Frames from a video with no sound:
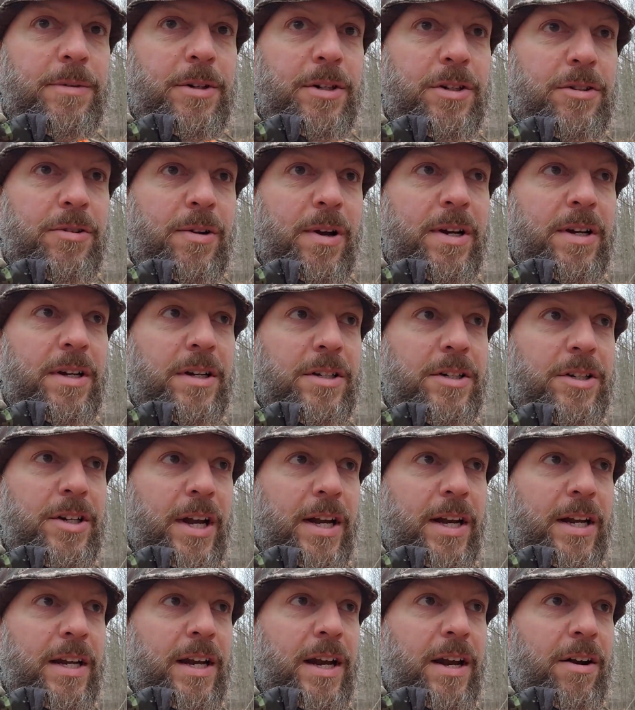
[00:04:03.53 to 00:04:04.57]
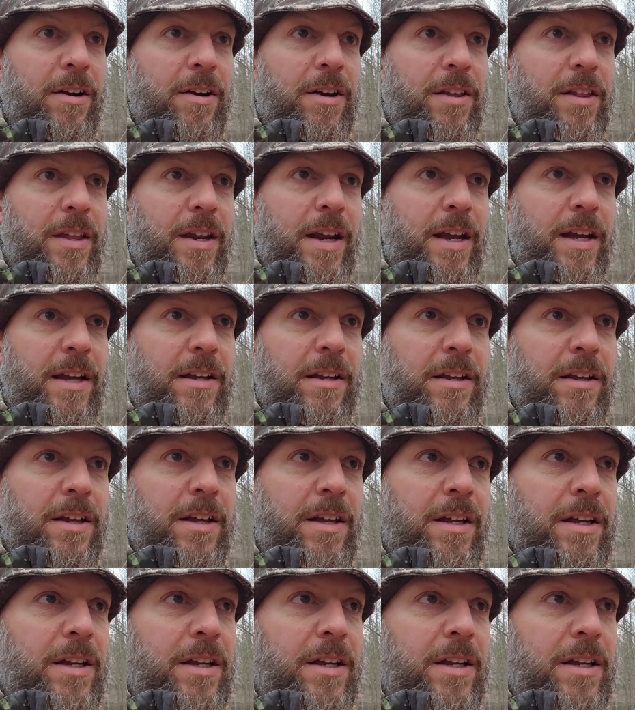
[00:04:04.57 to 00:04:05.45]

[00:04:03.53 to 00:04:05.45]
I'm just trying to check an area that I